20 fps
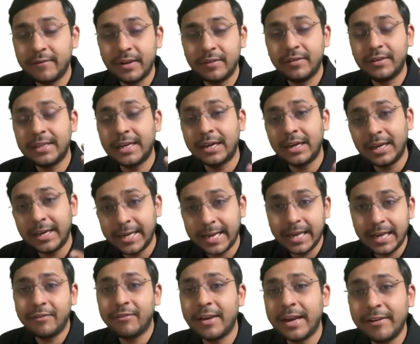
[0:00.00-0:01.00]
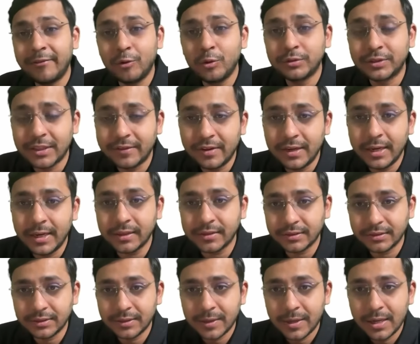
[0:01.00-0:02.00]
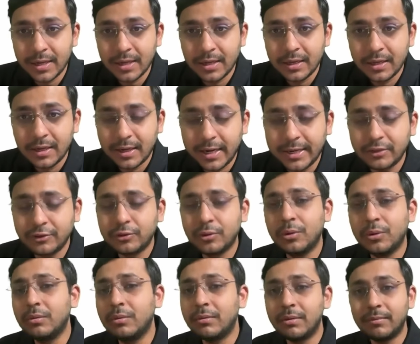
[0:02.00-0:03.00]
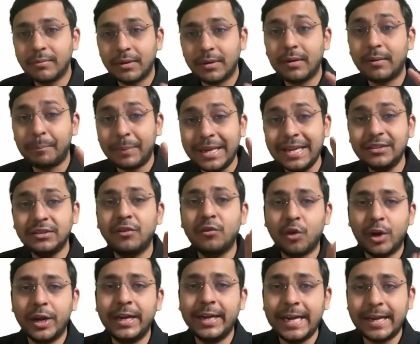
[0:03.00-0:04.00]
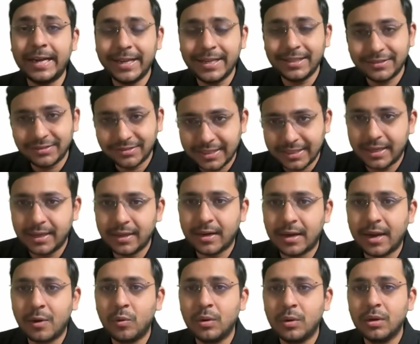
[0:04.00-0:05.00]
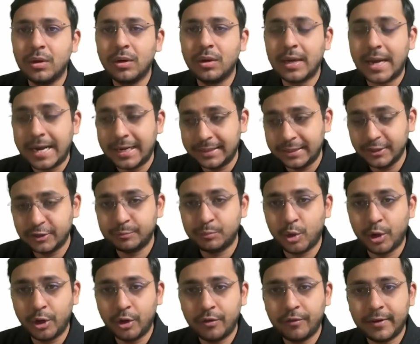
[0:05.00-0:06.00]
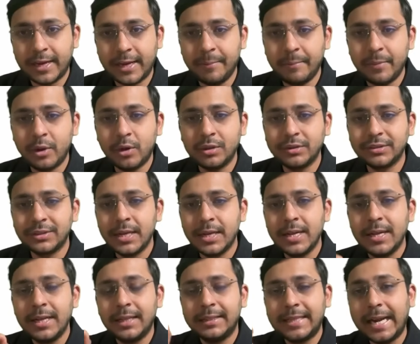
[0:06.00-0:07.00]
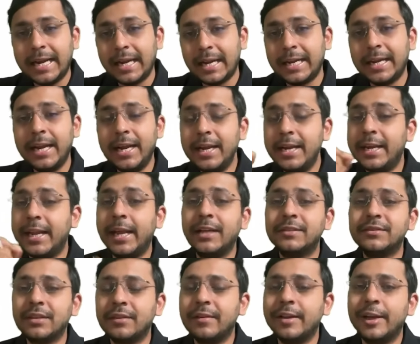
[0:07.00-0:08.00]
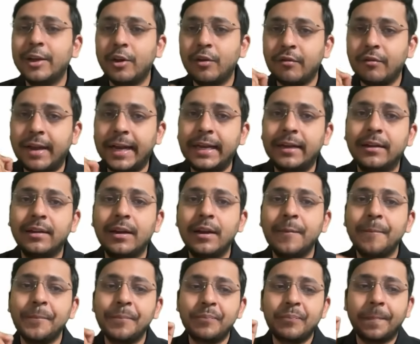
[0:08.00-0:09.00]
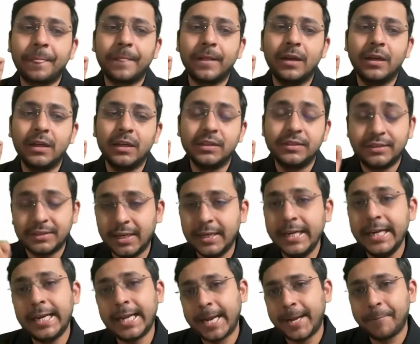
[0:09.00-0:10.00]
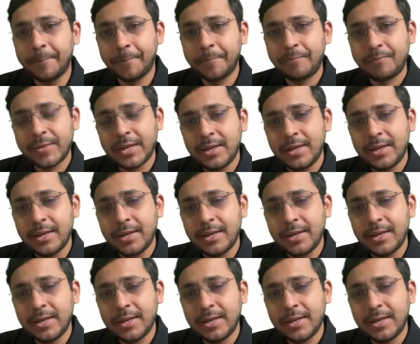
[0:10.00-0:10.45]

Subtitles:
viral fever, that will take 5 to 7 days. Right? So please avoid getting sick now at this point of time because that again takes away your vital study time.